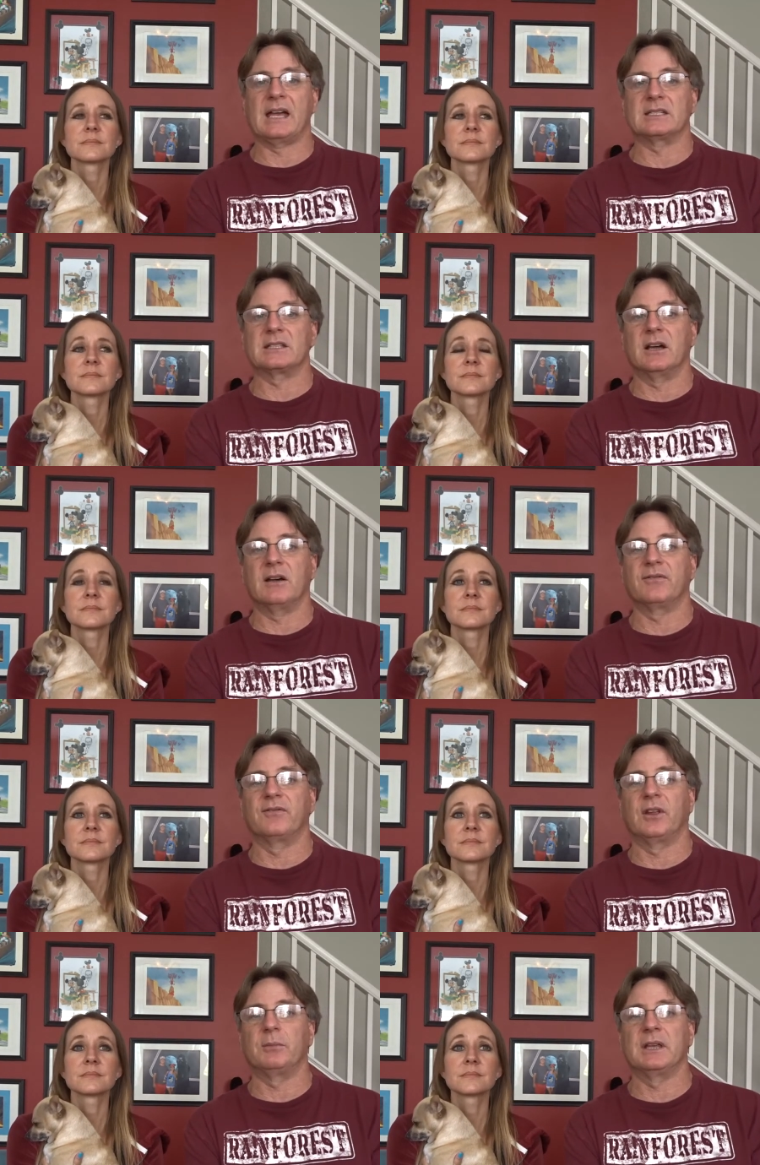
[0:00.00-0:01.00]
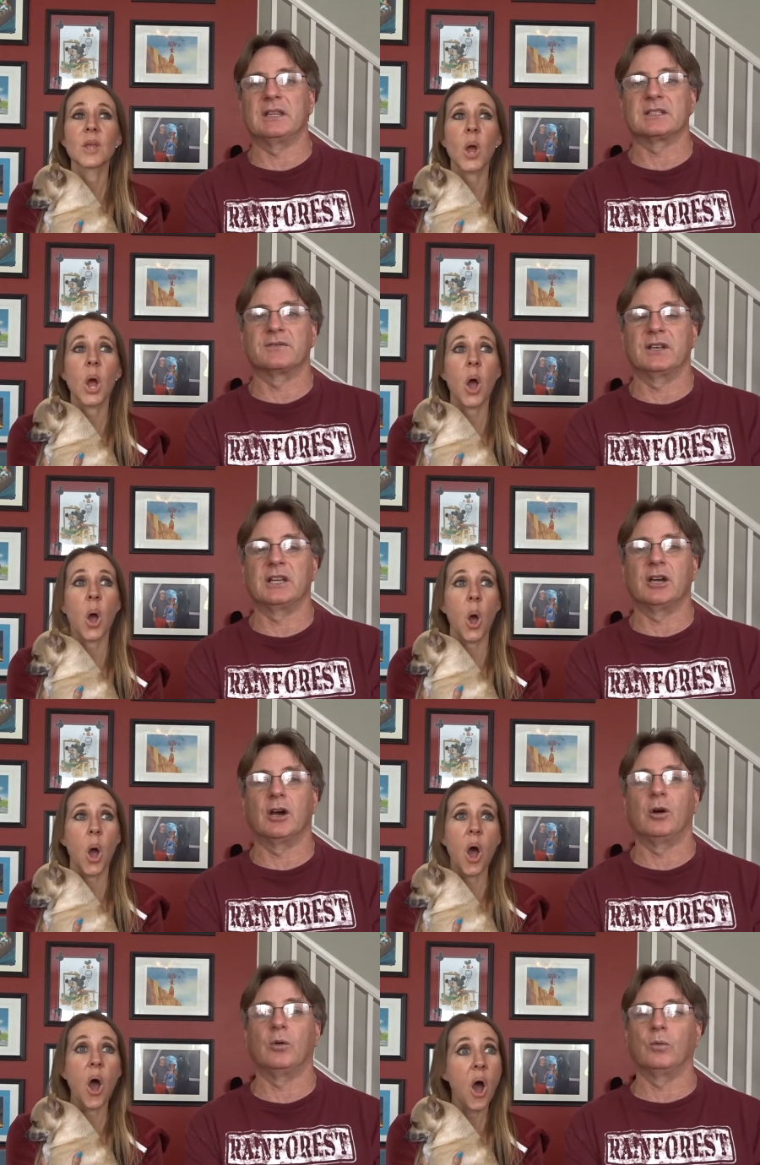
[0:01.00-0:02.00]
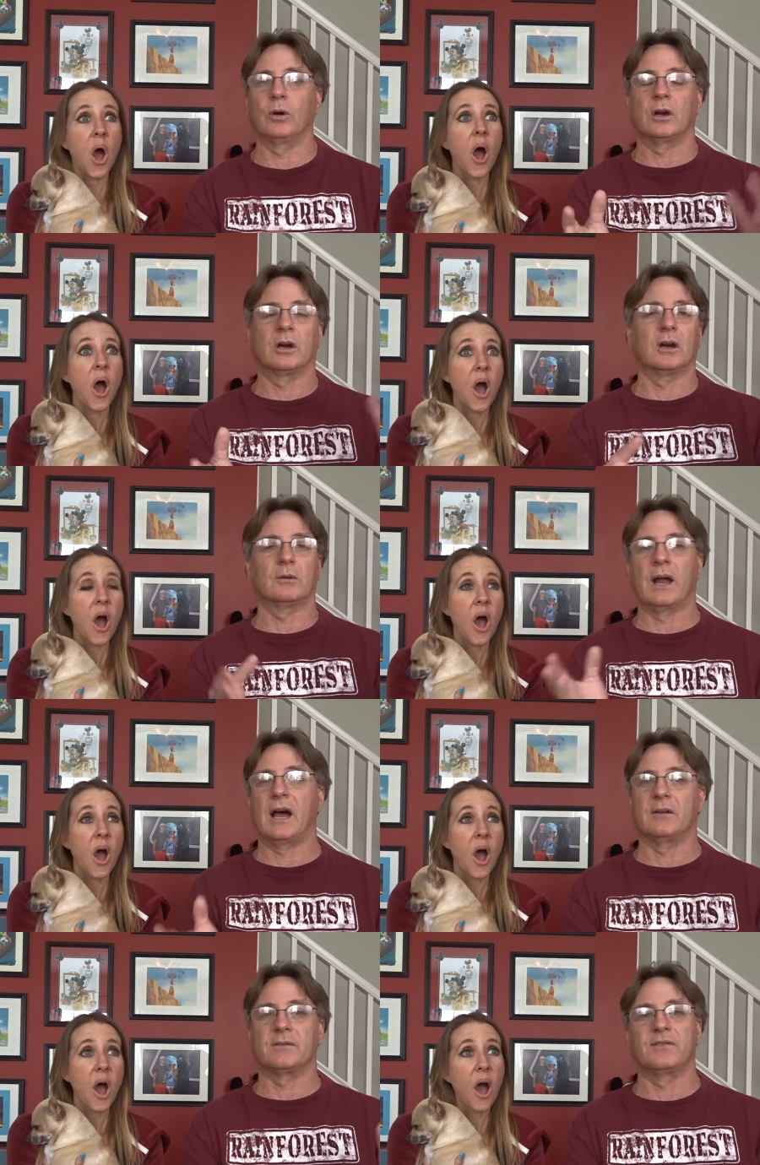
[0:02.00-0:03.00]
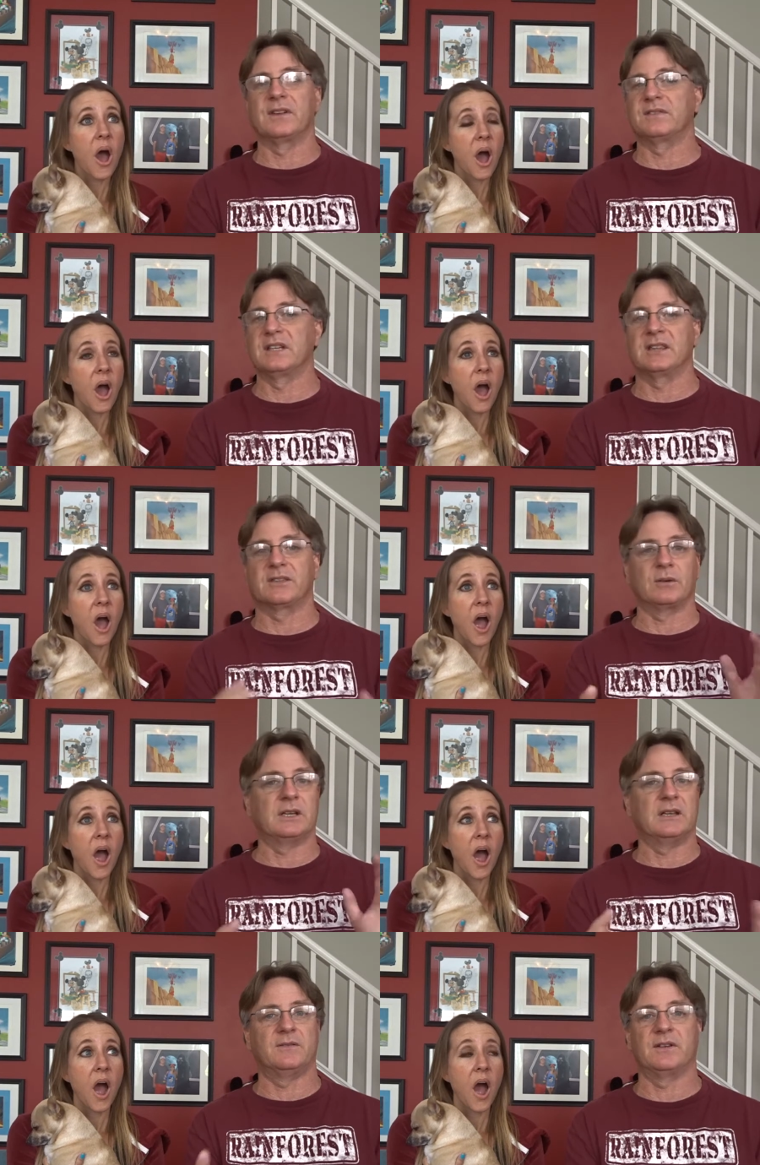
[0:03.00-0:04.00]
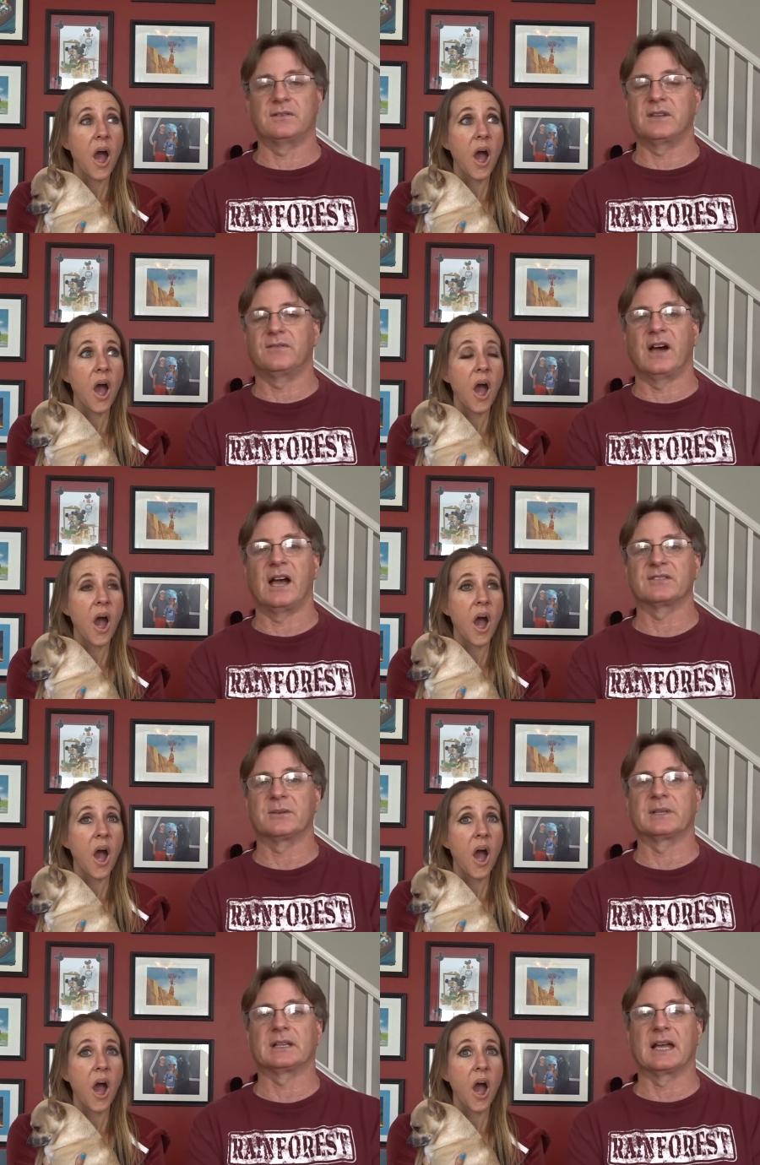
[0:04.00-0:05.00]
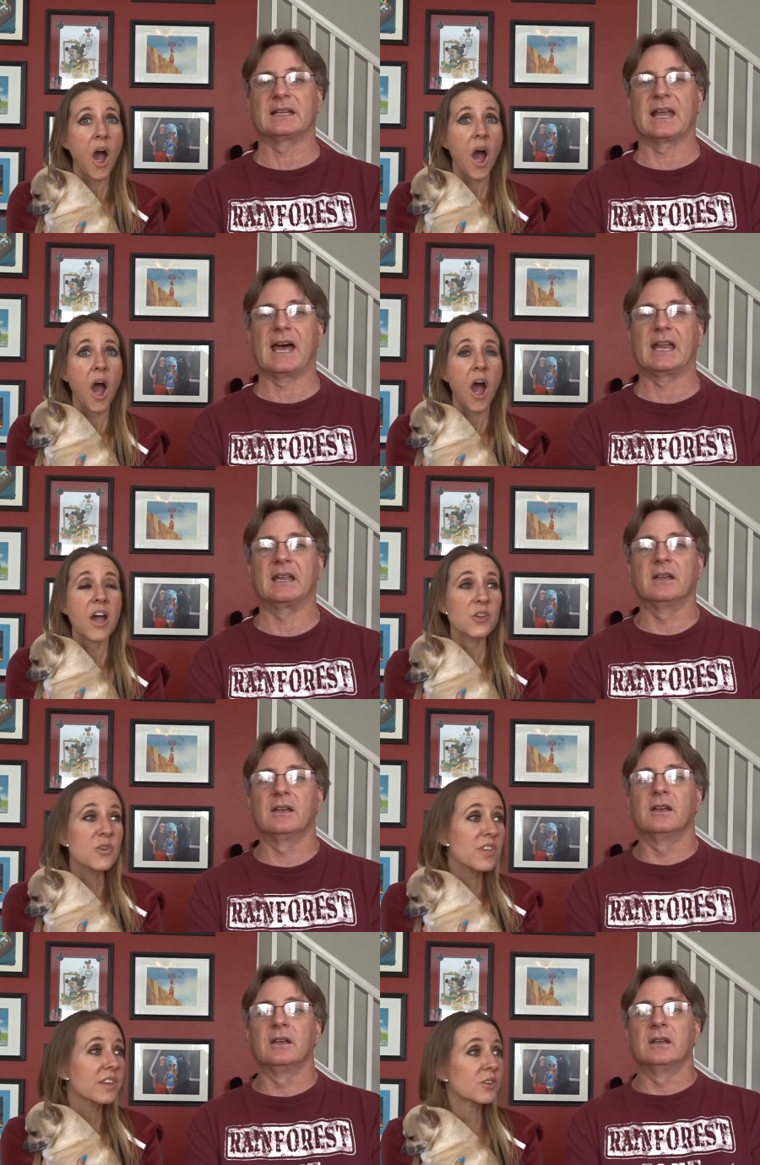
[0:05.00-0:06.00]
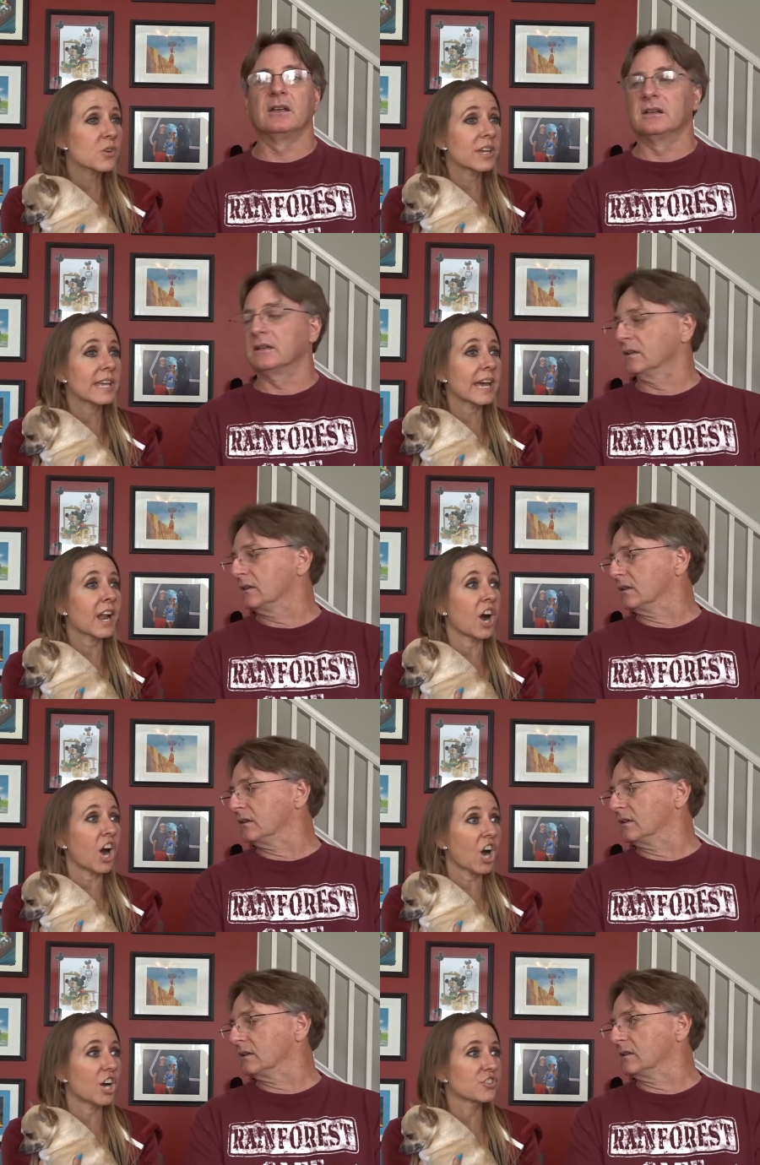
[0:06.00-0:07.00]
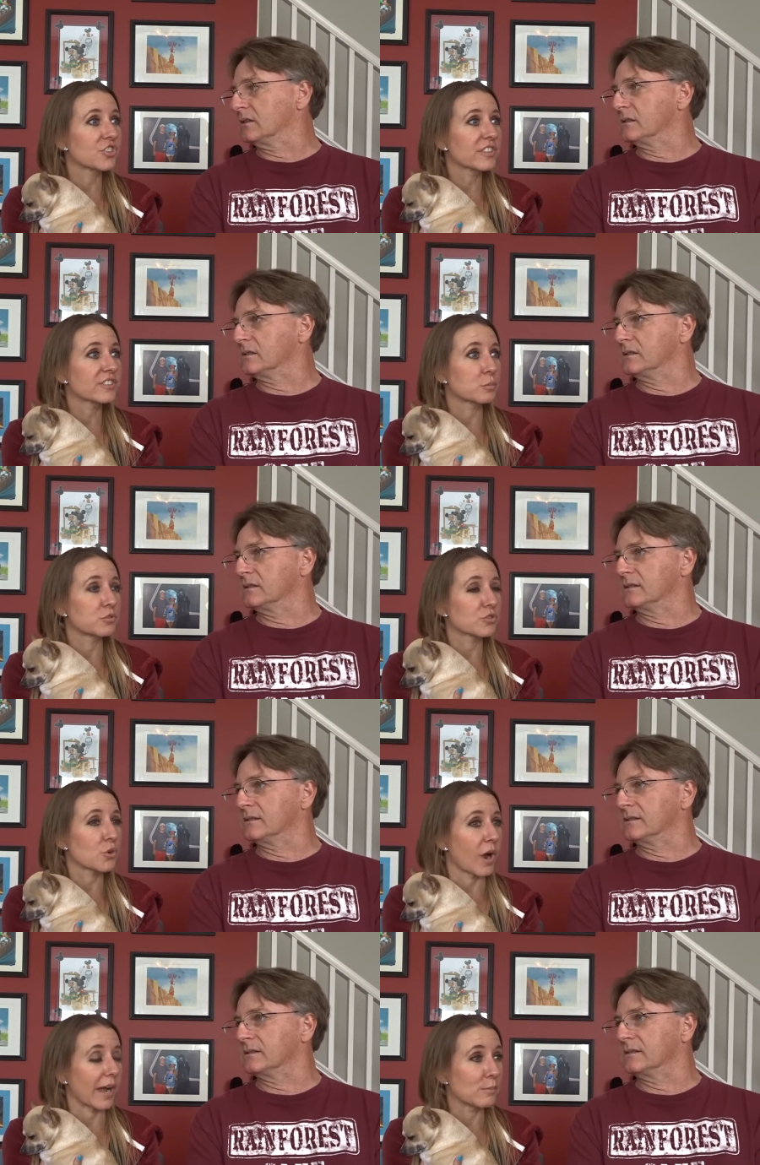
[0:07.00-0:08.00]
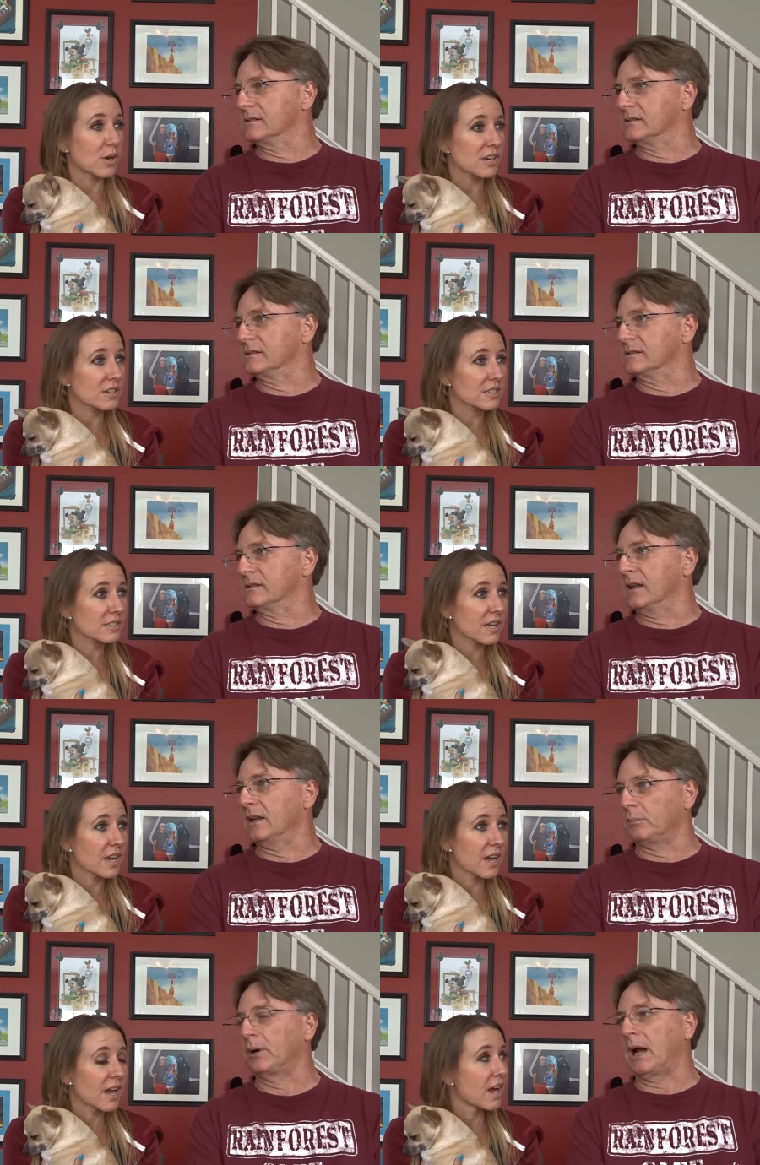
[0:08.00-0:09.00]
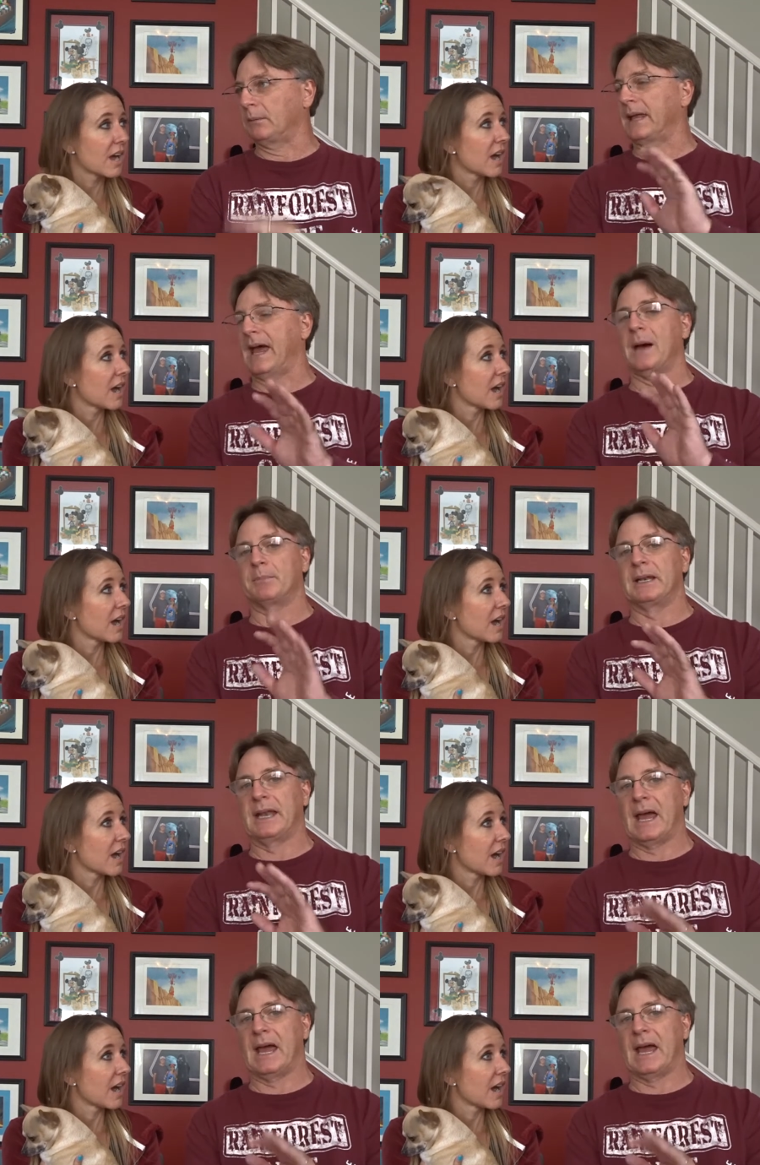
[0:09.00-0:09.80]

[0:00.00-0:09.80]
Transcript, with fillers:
Speaker 1: As of filming this video, we're around 53, 55, something like that.
Speaker 2: You think you can get 100 subscribers?
Speaker 1: It'll probably happen